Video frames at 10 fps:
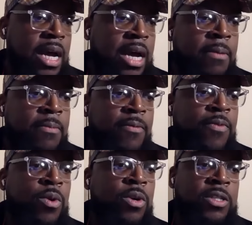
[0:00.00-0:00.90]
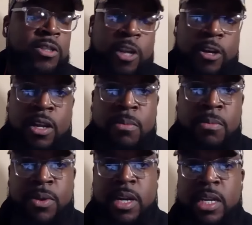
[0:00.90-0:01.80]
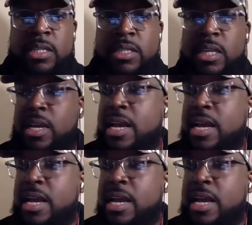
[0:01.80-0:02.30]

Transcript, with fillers: um, for certain communities,